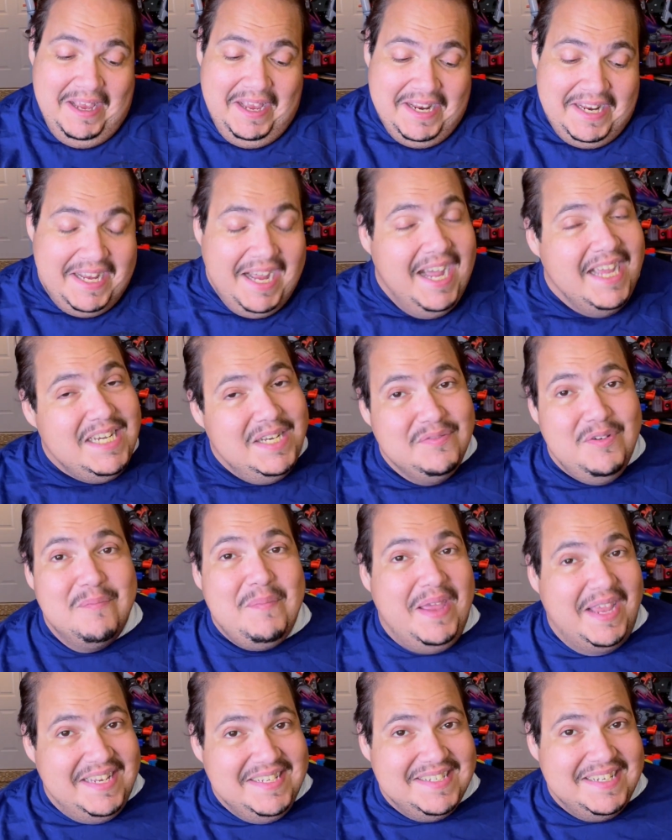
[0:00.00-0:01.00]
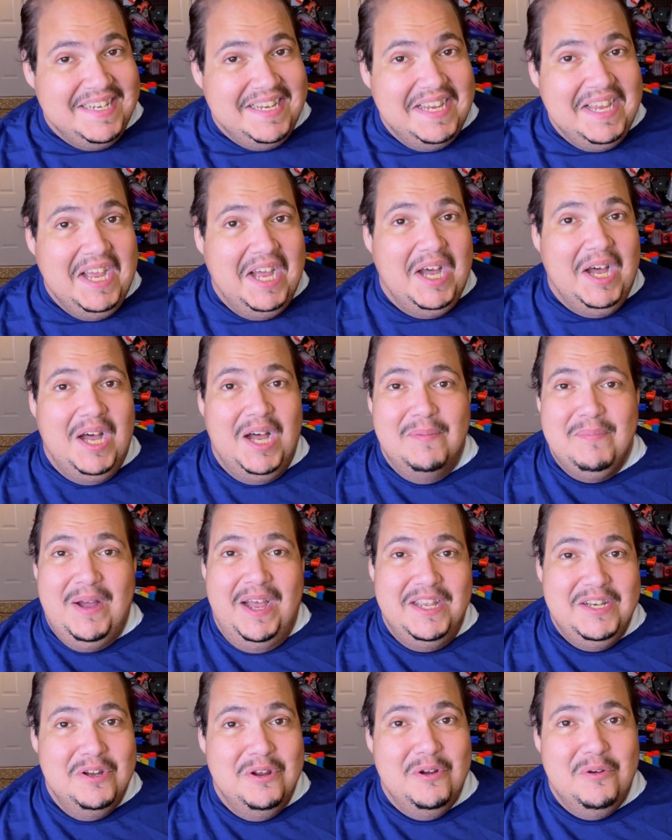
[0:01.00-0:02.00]
kind of amazing.
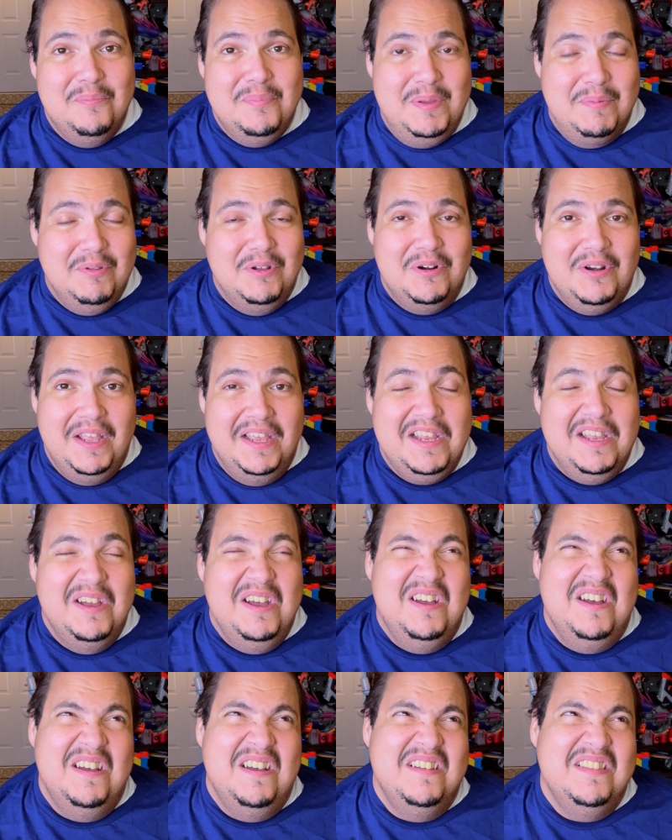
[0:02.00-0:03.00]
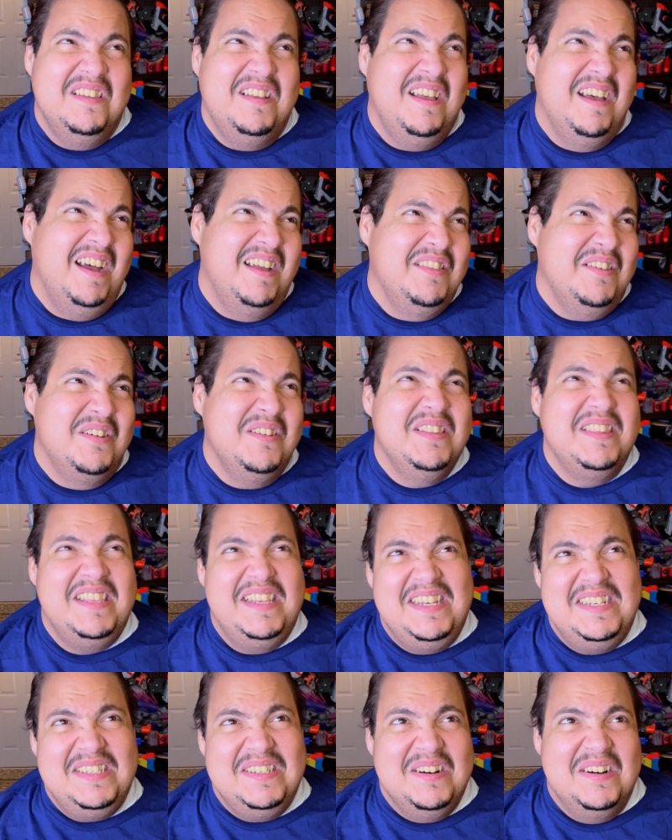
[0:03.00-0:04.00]
I know people are like, oh, God, they're
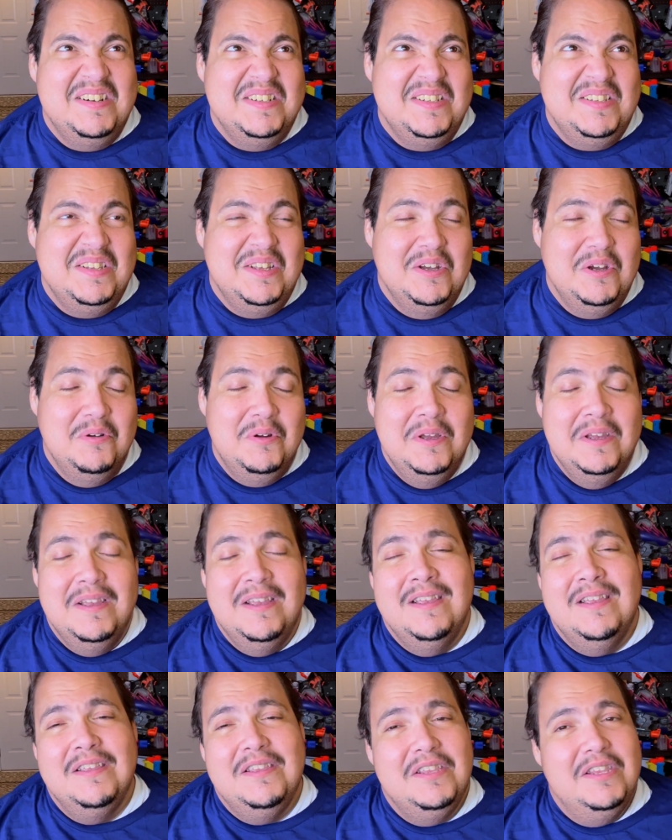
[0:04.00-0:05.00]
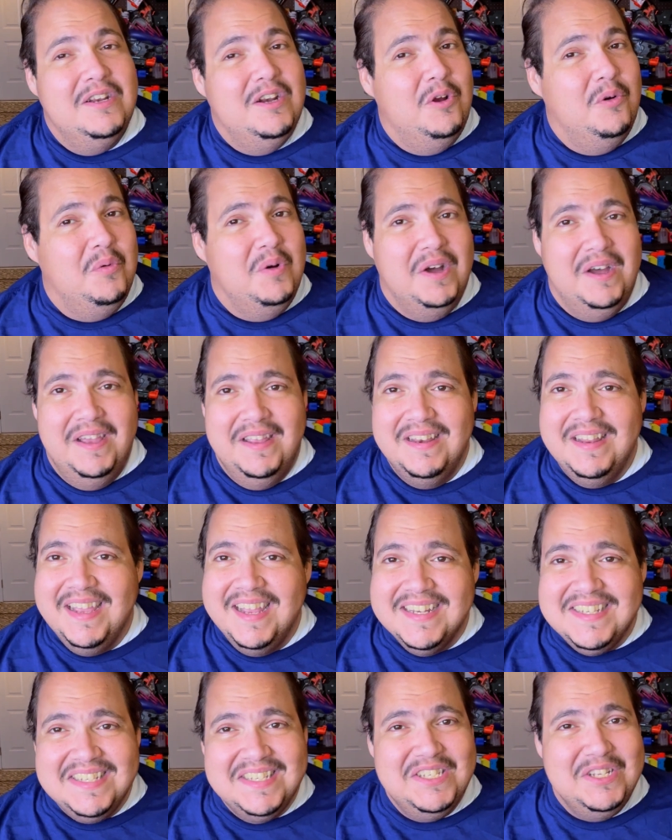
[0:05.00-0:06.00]
elite darts, though. You know what?
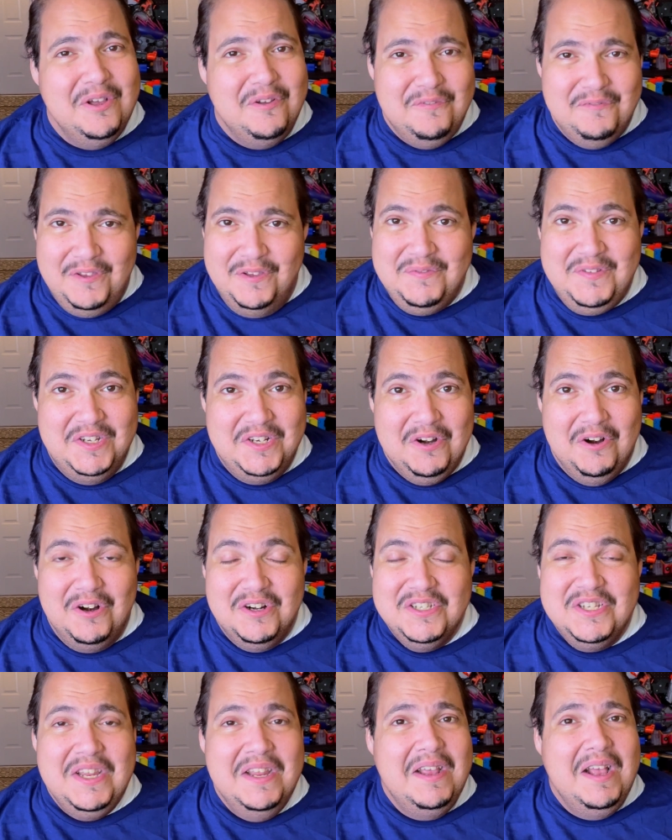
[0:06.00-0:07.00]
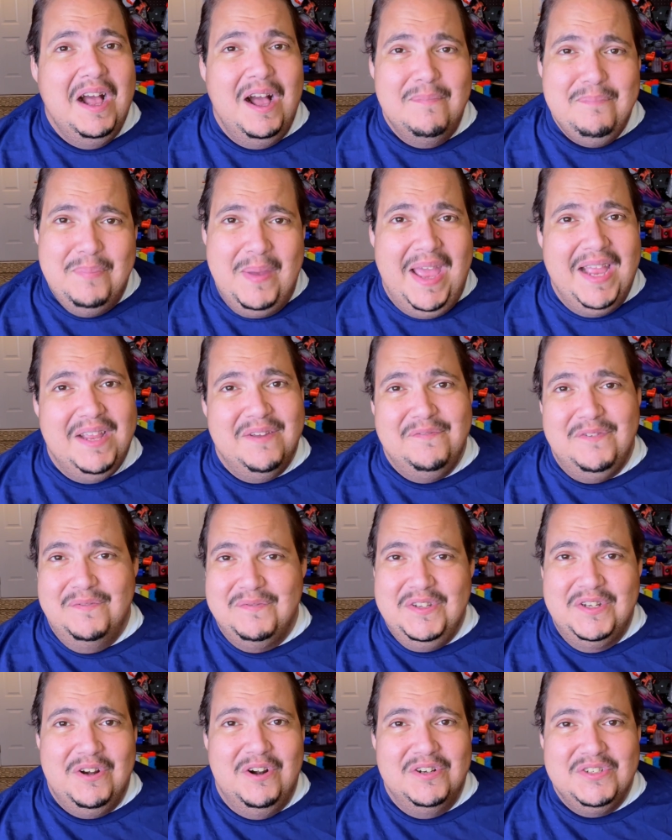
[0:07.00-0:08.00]
It's still 50 darts. A bag of
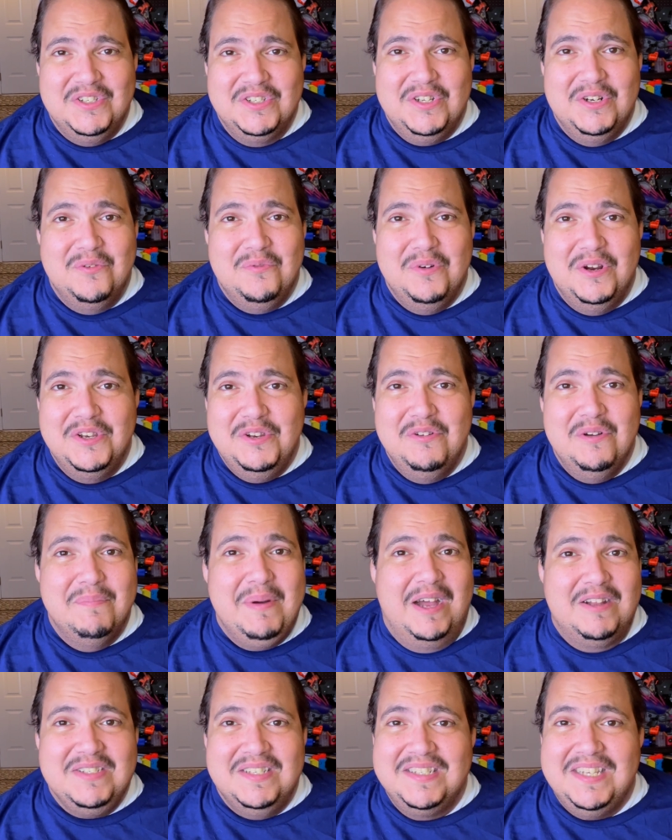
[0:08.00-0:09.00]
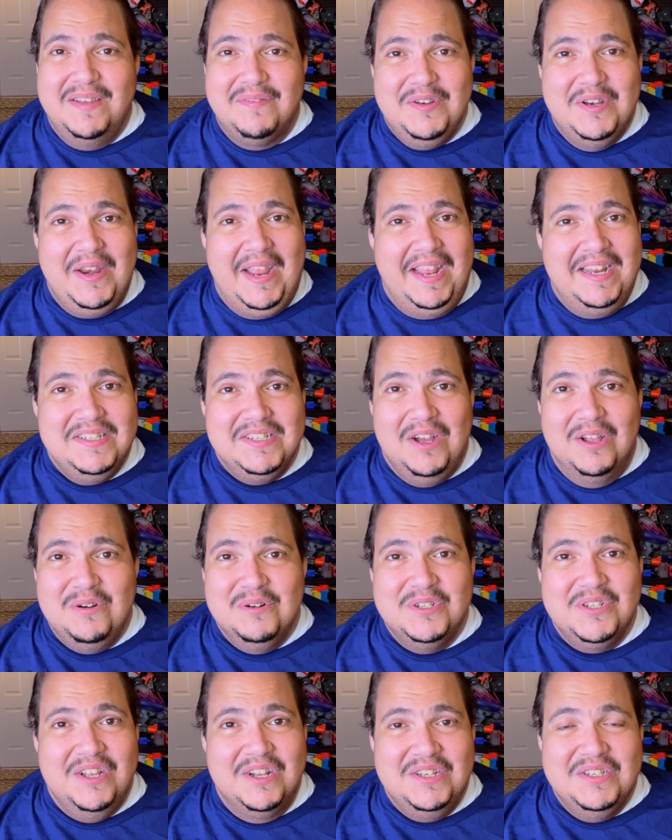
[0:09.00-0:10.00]
50 darts is going to run you about $7 to
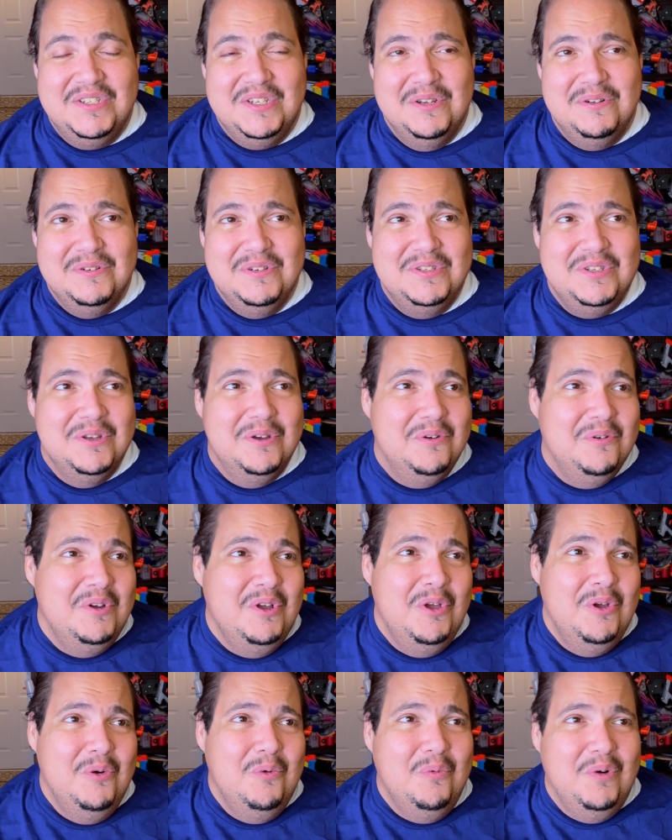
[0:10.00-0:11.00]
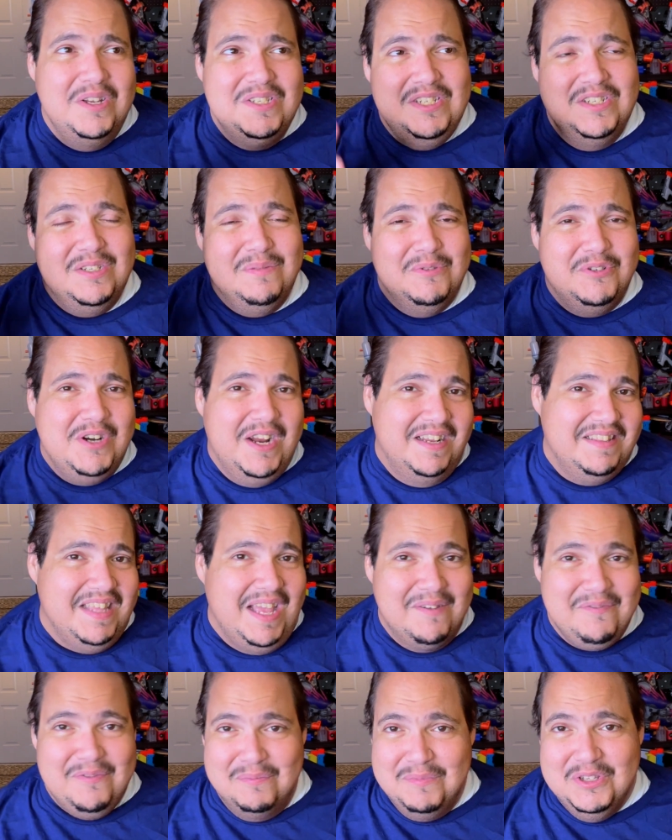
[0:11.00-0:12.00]
$8 on its own. So once you subtract
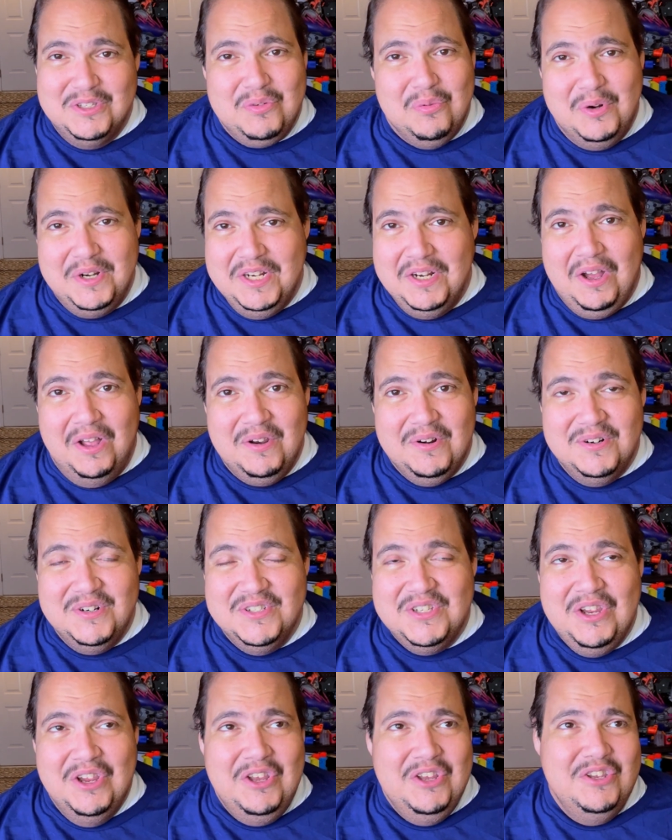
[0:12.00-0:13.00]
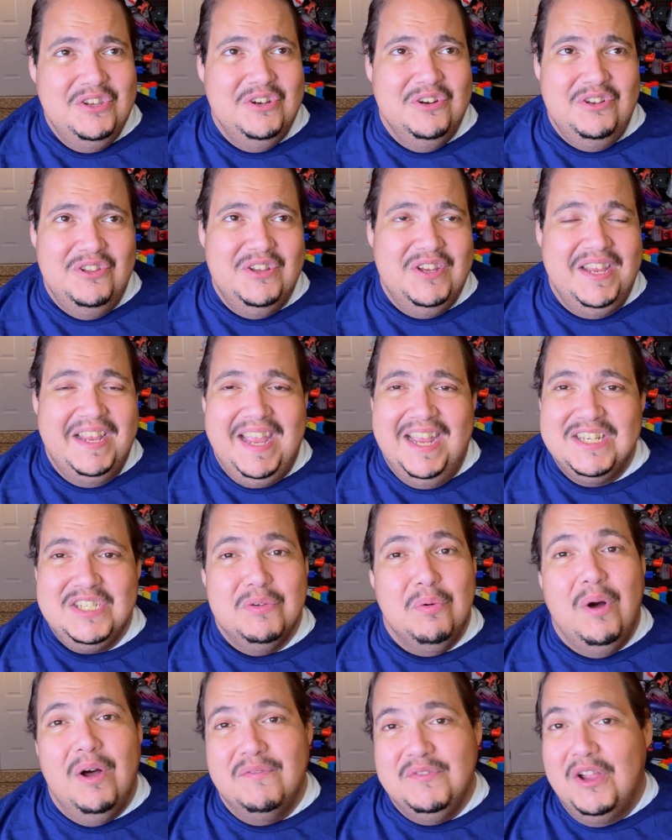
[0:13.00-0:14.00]
that from the $20, you're looking at
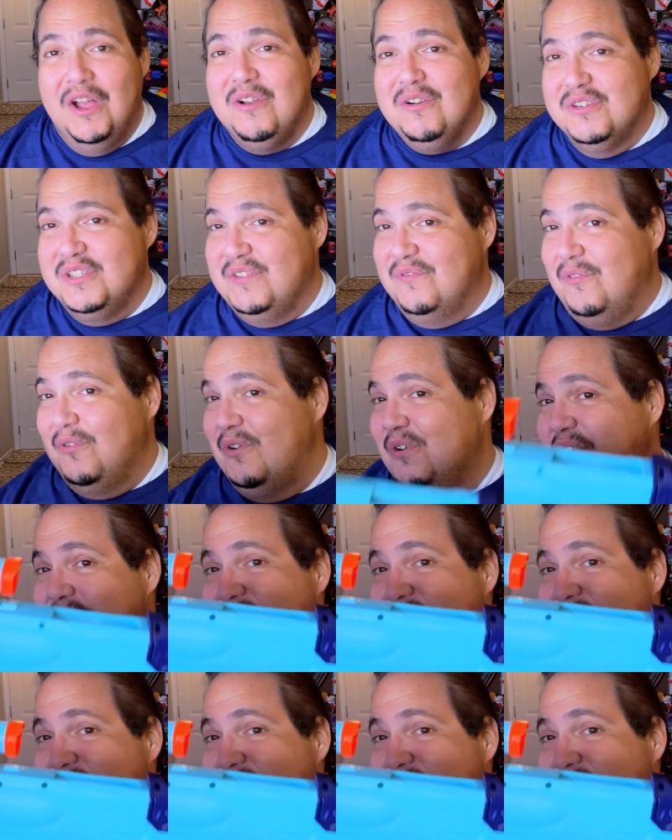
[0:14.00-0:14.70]
$12 for